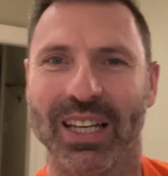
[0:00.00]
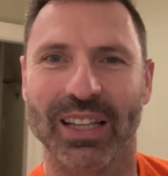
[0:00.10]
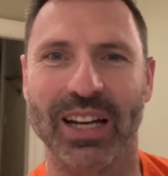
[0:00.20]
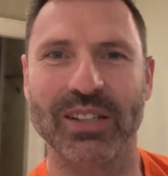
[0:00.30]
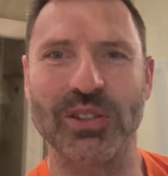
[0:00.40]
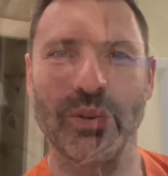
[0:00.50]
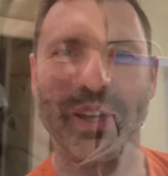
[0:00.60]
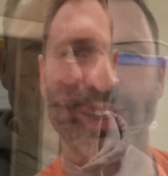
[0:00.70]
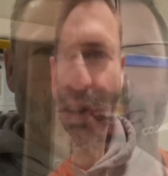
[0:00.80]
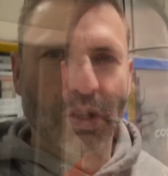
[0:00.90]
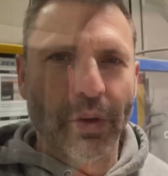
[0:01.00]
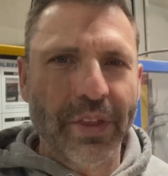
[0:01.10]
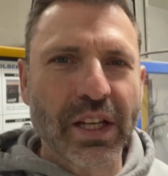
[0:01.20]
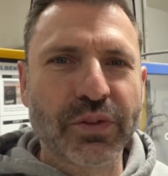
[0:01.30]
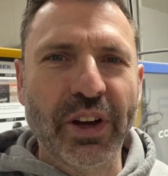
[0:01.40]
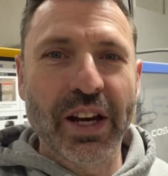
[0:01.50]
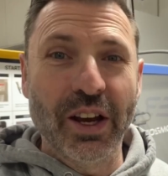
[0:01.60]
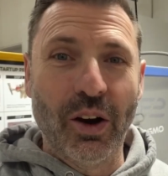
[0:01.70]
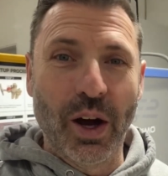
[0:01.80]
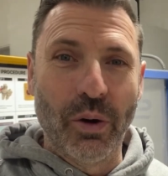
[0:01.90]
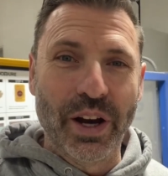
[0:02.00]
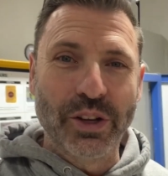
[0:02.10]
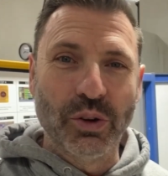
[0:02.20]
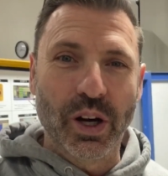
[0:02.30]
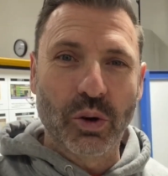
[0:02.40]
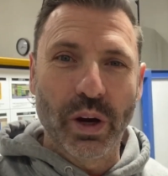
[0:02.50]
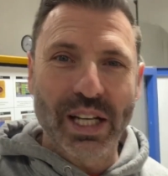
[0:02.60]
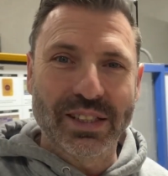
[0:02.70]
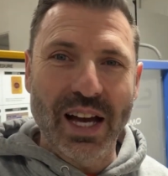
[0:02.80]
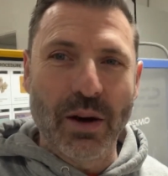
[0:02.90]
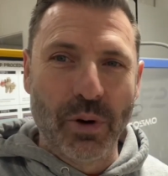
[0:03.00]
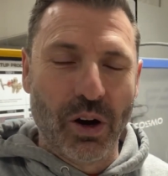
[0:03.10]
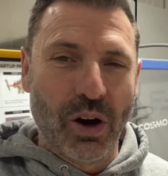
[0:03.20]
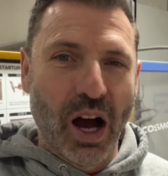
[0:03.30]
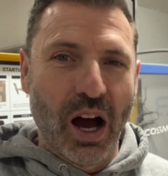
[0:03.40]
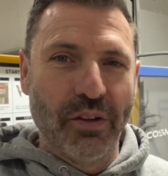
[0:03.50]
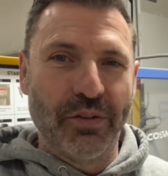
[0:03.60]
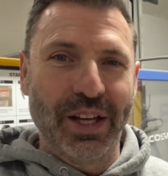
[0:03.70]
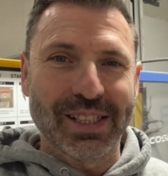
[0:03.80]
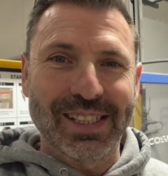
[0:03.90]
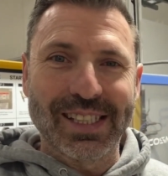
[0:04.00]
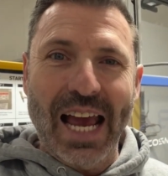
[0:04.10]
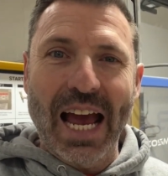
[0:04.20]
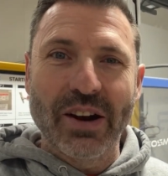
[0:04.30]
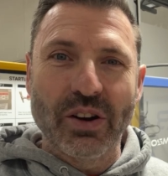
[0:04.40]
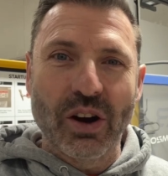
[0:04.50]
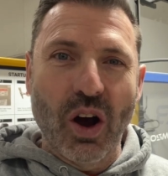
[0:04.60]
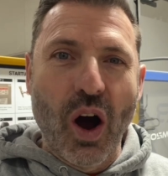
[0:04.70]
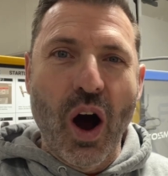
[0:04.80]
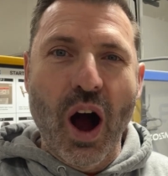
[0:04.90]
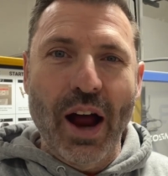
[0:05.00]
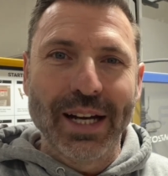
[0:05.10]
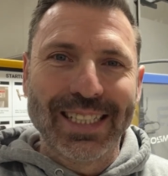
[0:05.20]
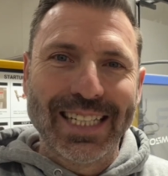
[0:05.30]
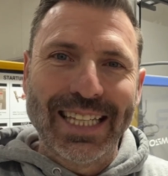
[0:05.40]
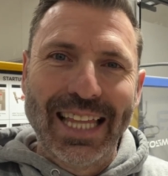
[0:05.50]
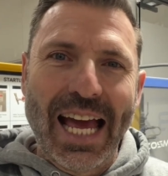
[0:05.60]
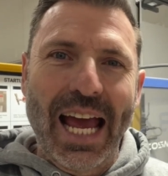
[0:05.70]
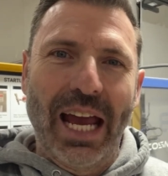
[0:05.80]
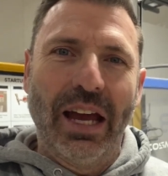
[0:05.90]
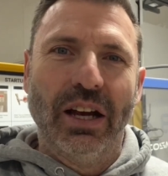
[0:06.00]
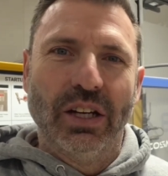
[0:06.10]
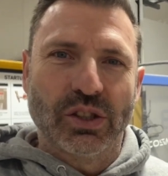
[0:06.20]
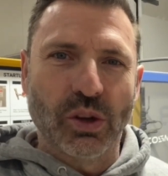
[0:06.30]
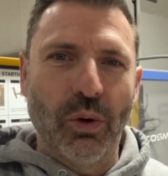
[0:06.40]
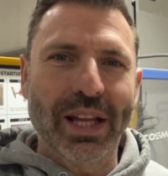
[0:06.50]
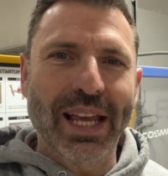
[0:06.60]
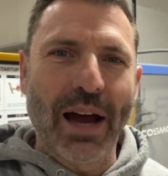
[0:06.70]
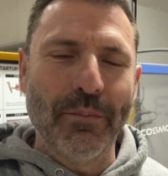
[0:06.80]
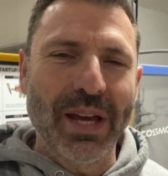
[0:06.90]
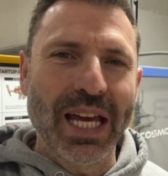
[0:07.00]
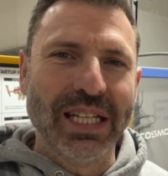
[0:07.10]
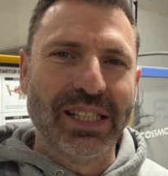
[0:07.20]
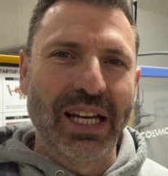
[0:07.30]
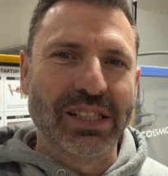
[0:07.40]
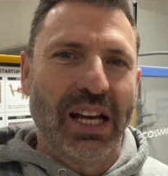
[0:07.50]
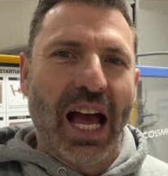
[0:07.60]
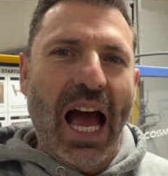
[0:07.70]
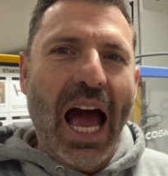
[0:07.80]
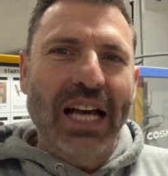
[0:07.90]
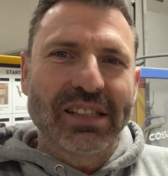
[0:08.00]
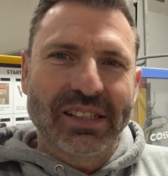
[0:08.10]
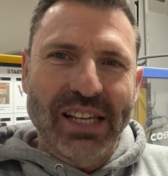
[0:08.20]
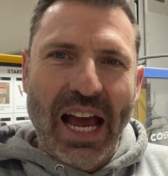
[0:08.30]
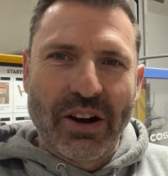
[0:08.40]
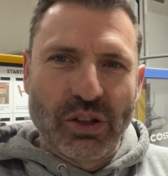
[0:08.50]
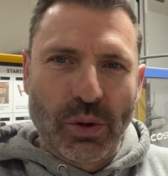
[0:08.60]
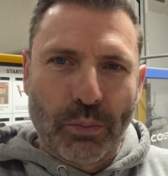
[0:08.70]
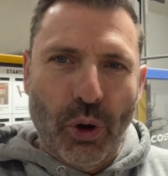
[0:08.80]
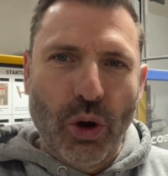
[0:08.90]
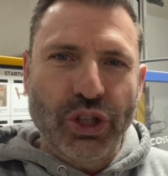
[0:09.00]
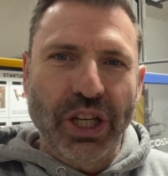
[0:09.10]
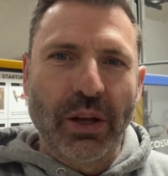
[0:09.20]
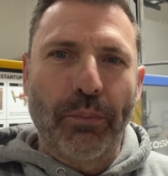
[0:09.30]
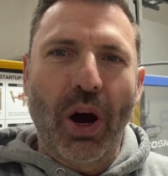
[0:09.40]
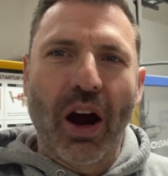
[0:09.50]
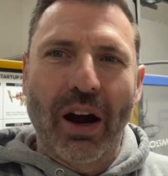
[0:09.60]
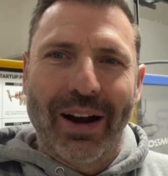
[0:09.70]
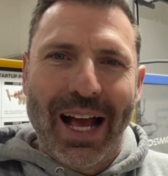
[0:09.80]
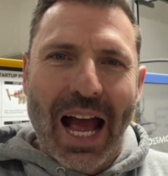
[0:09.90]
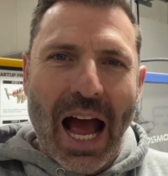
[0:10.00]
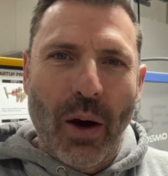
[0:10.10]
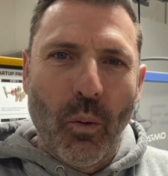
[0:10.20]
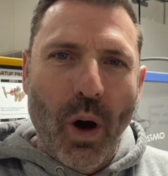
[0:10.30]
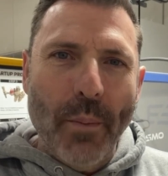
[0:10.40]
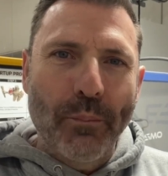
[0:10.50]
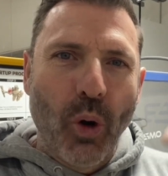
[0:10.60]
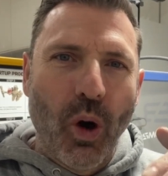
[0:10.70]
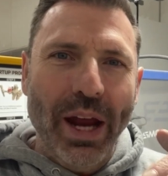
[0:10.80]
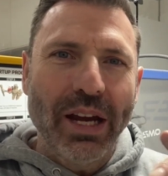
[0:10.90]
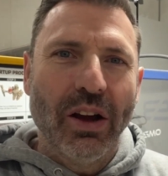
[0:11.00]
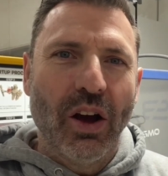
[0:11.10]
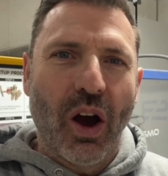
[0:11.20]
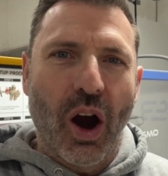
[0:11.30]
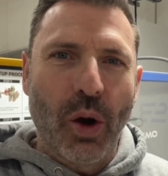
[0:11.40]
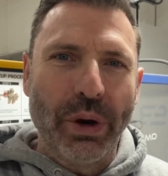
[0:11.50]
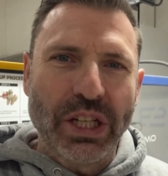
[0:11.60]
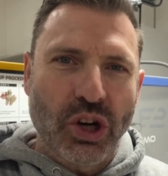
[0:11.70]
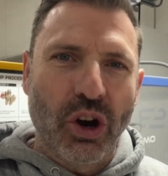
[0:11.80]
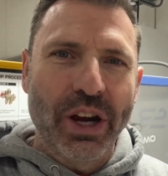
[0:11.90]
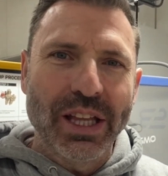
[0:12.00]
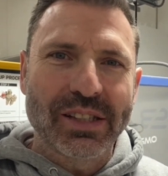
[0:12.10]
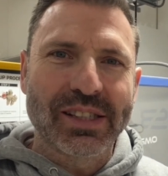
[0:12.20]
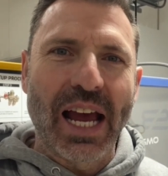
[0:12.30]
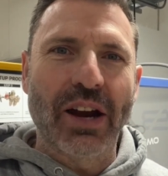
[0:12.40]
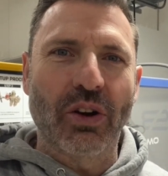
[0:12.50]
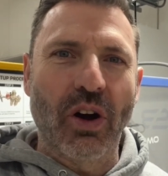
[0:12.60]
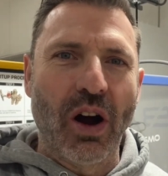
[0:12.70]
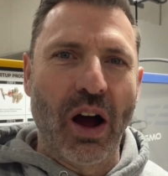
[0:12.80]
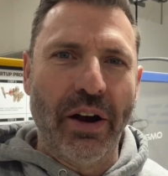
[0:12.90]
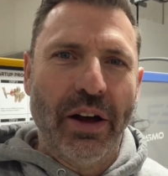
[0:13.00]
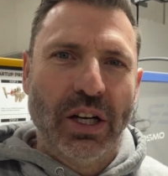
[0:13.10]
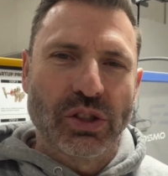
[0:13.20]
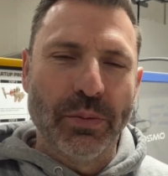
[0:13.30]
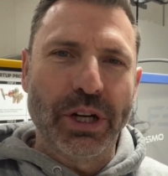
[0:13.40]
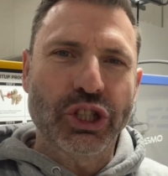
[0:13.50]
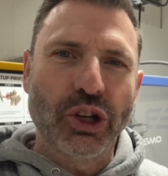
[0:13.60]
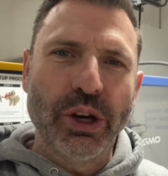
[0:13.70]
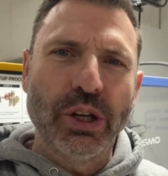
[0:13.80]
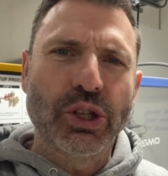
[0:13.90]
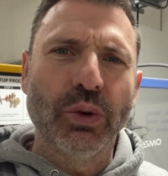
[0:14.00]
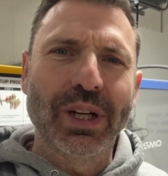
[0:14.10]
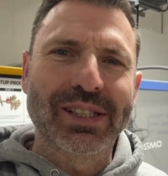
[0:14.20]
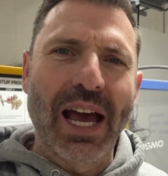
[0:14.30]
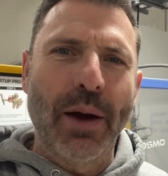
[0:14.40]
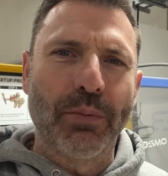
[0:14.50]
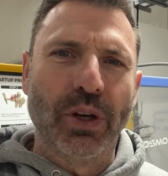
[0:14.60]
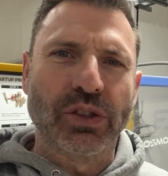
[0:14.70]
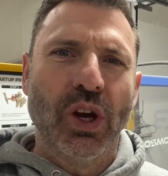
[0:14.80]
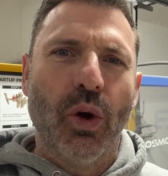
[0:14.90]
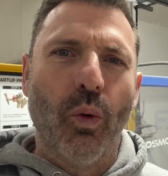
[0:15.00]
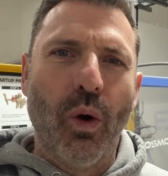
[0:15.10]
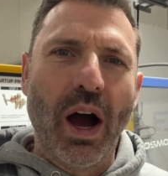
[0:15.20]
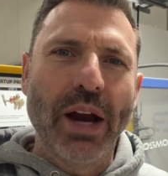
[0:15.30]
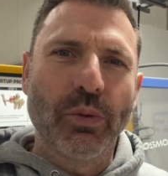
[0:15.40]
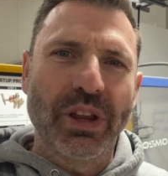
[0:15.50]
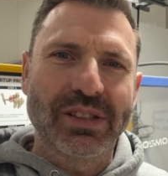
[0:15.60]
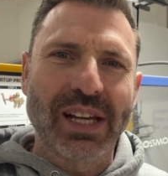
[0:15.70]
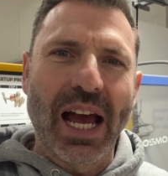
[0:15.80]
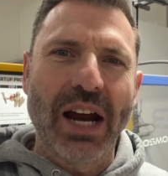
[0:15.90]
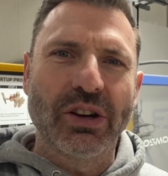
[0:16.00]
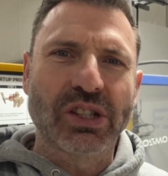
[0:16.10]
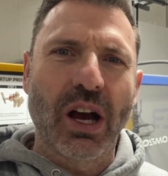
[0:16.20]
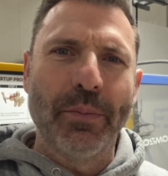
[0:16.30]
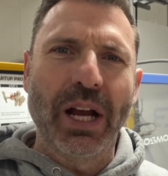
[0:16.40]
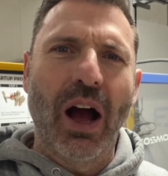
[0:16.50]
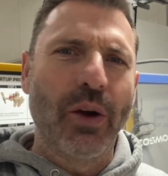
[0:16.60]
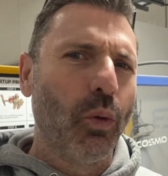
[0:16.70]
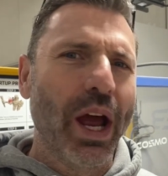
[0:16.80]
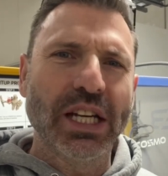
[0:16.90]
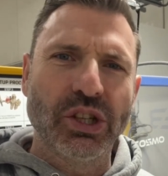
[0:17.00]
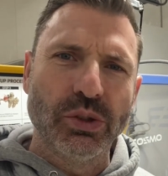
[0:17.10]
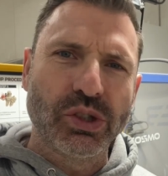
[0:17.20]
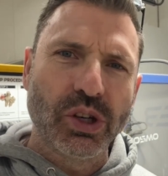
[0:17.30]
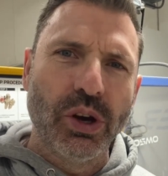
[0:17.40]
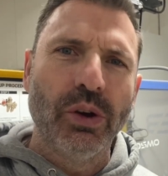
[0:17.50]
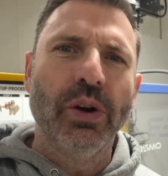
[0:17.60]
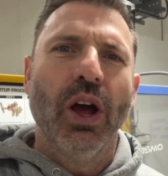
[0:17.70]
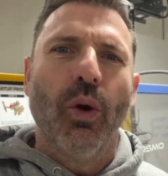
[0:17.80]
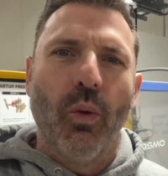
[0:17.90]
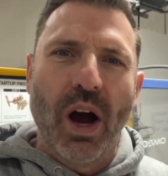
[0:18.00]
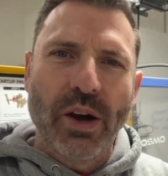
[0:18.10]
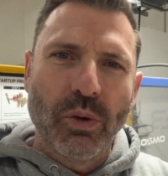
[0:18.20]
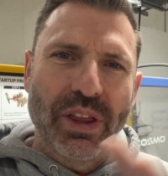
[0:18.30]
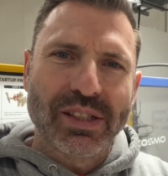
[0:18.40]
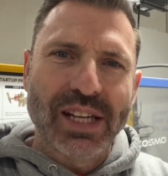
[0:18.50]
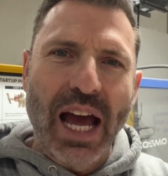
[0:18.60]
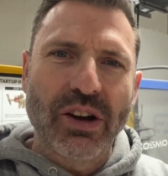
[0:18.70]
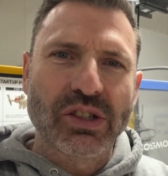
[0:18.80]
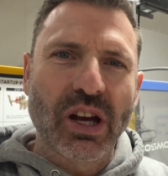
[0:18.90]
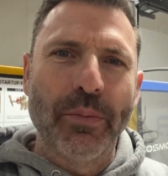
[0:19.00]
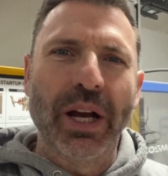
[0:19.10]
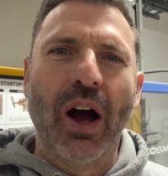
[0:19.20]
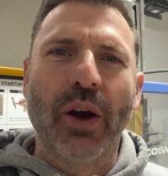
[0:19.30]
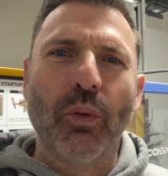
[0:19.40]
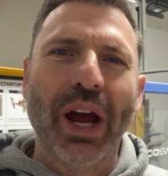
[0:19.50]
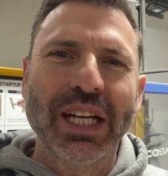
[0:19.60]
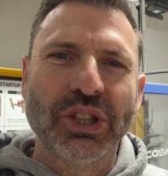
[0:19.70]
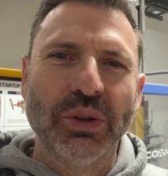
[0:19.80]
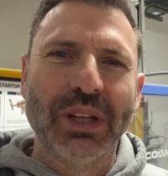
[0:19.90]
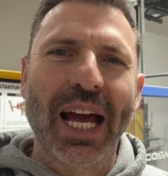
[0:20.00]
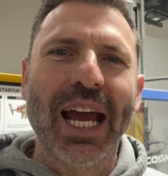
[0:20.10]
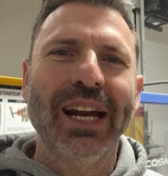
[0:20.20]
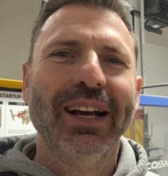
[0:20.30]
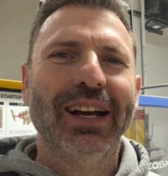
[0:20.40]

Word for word: let us know what you think. So in this video, I wanna do a quick demo of the sander on delay. So what that means is as the sander's approaching the part, at what point are we turning the sander on? So I'm gonna show you two examples. One where the sander's coming on way too soon, one where the sander's coming on way too late.